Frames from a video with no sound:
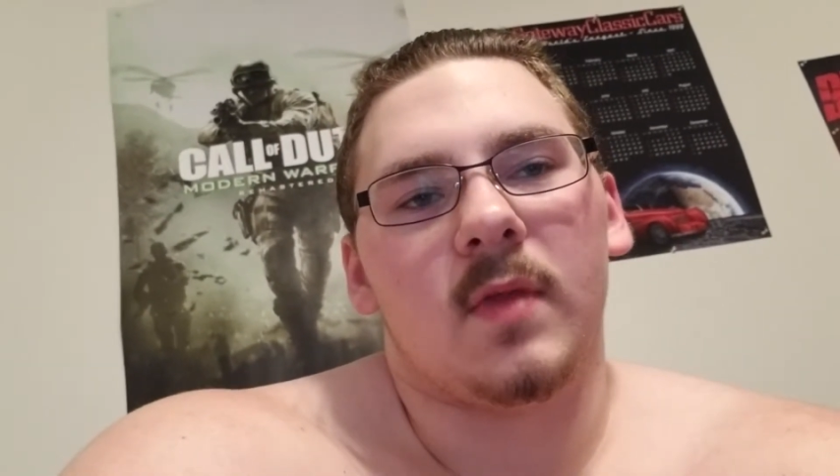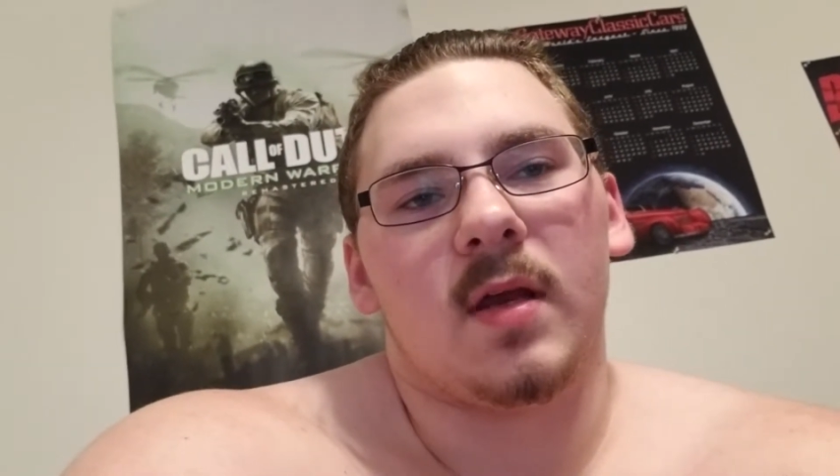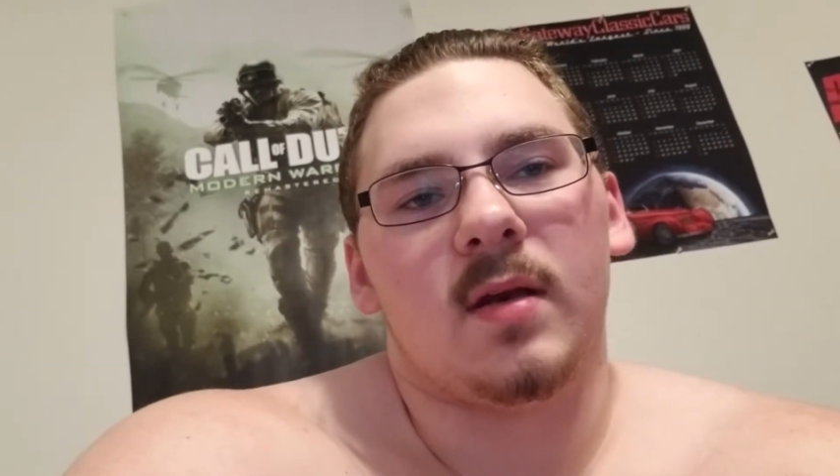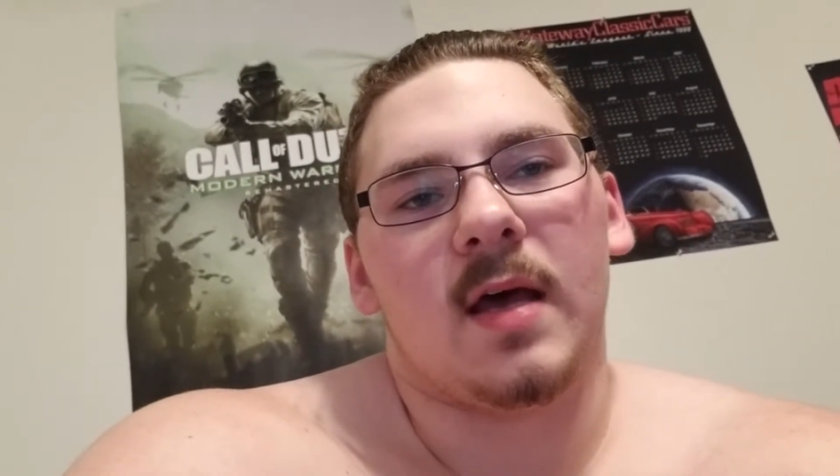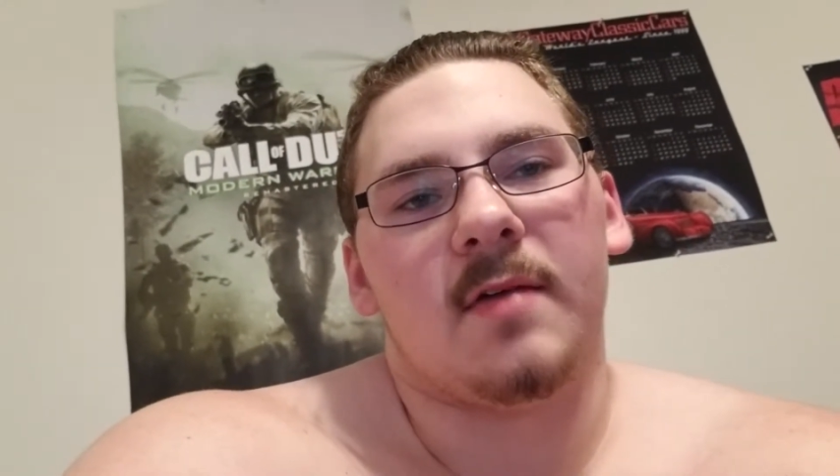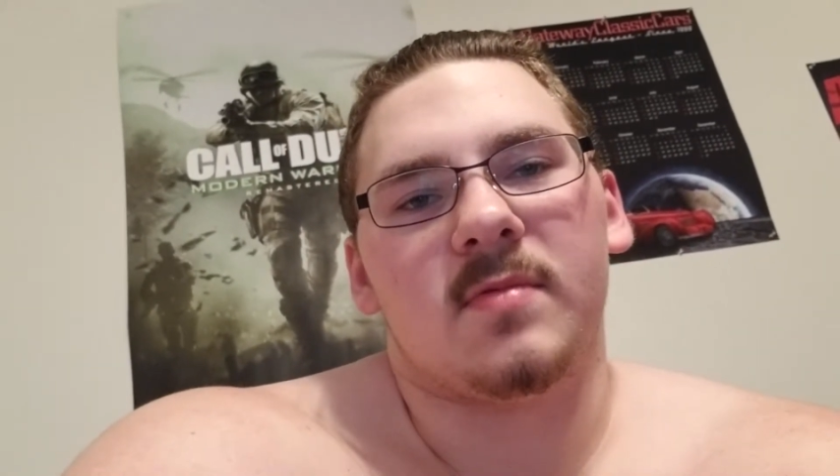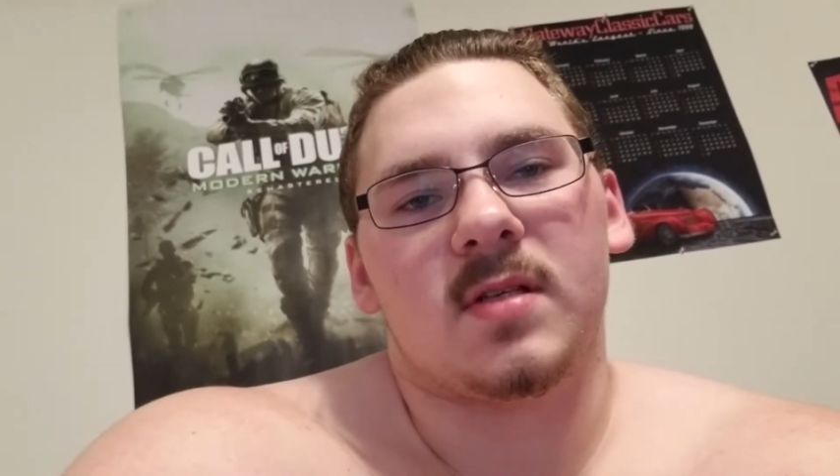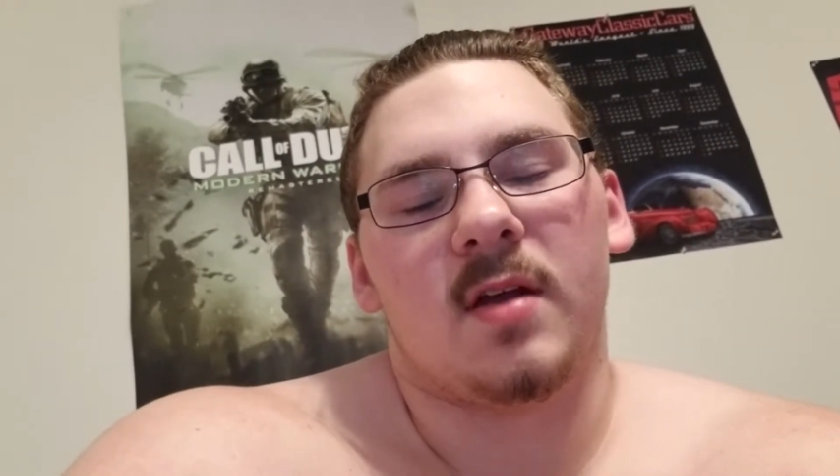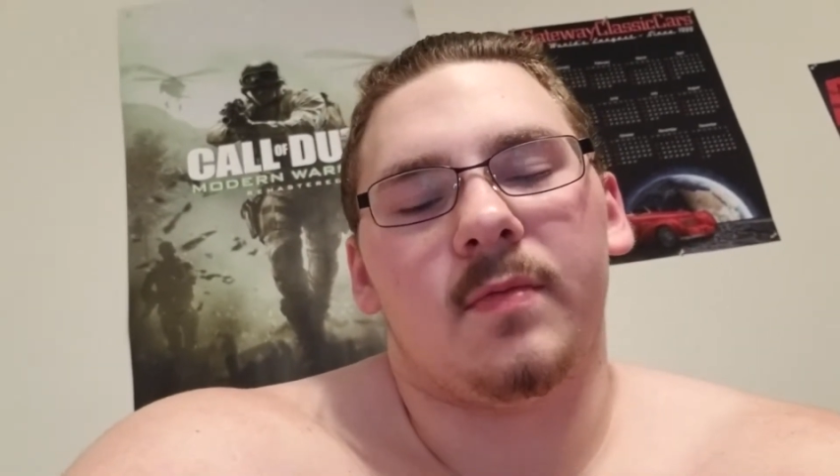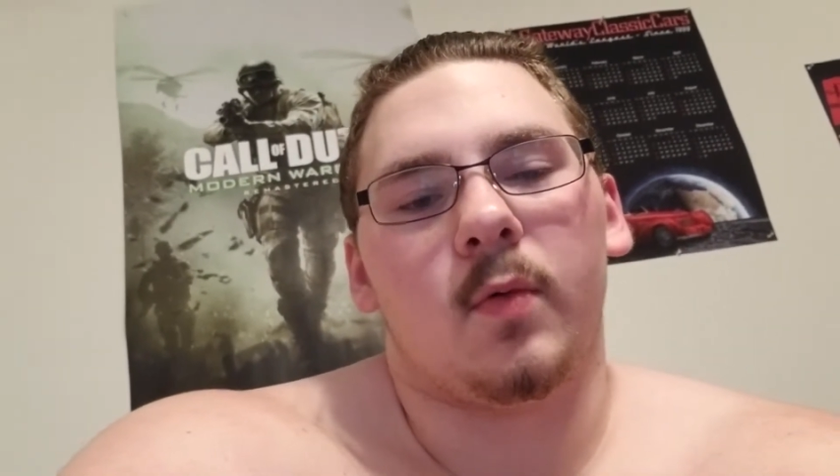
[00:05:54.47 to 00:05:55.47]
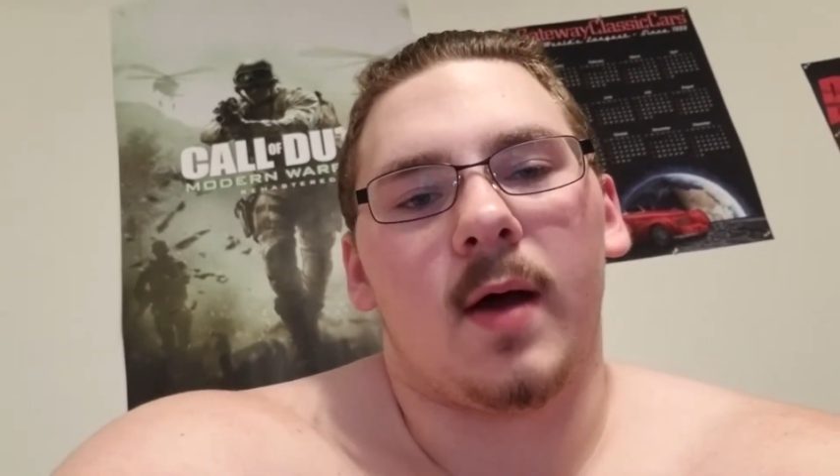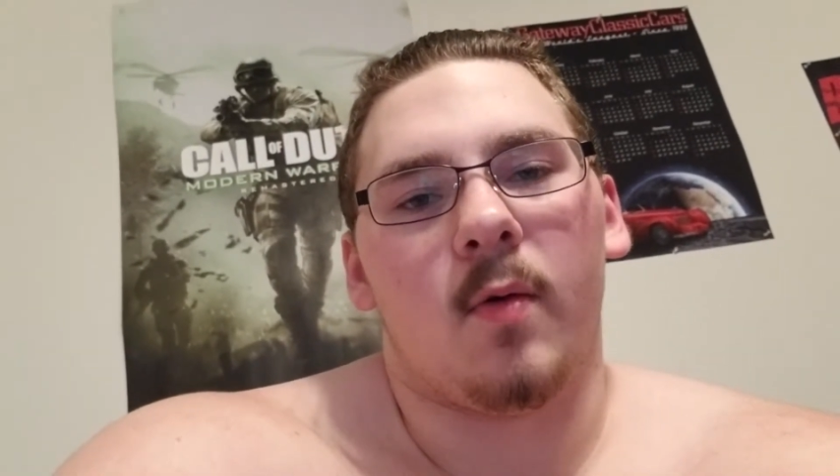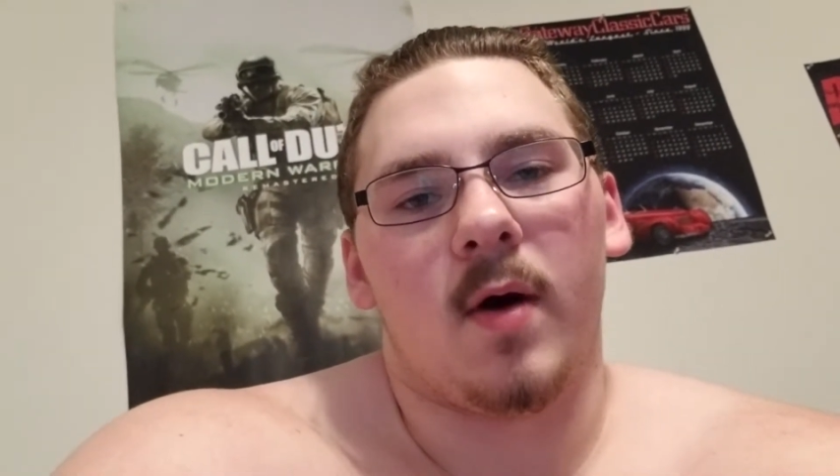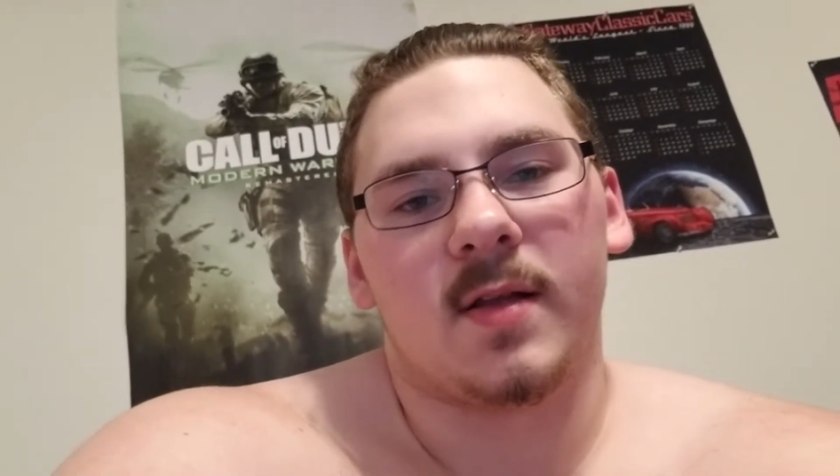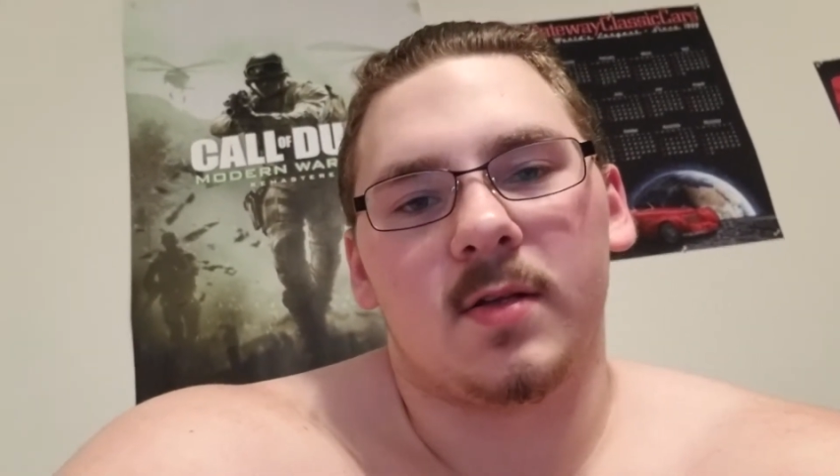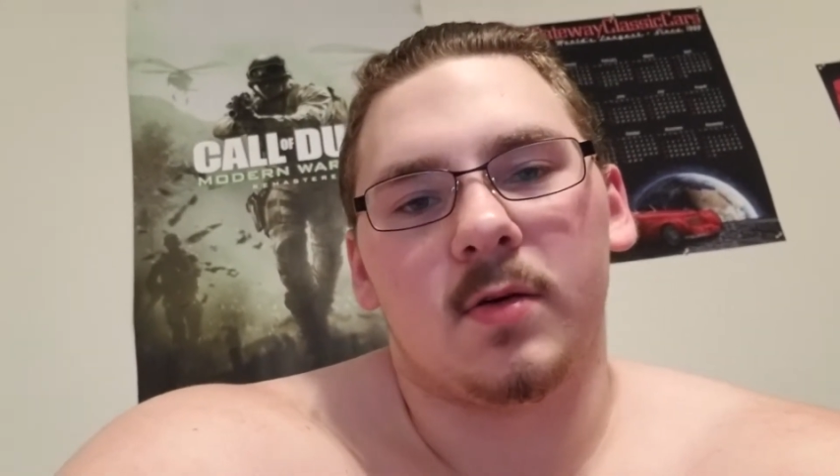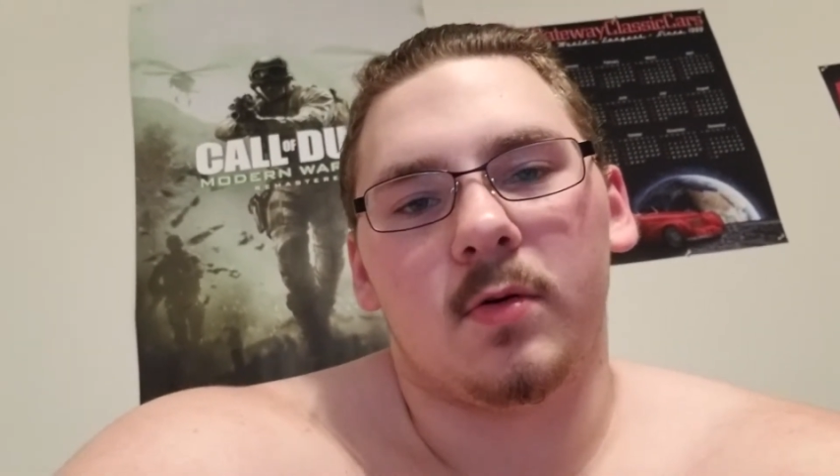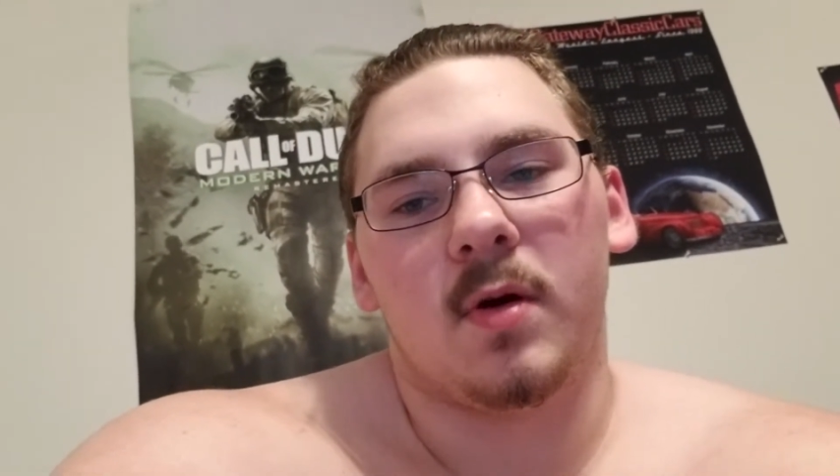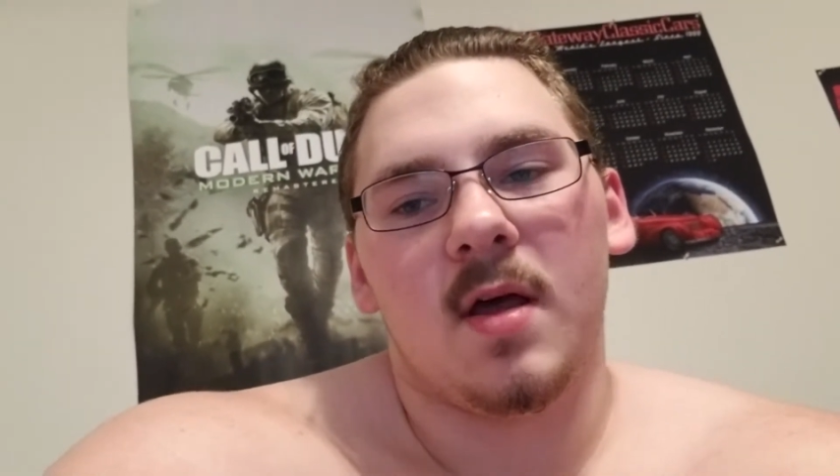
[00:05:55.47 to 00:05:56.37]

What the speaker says: and have them set up the way I want to.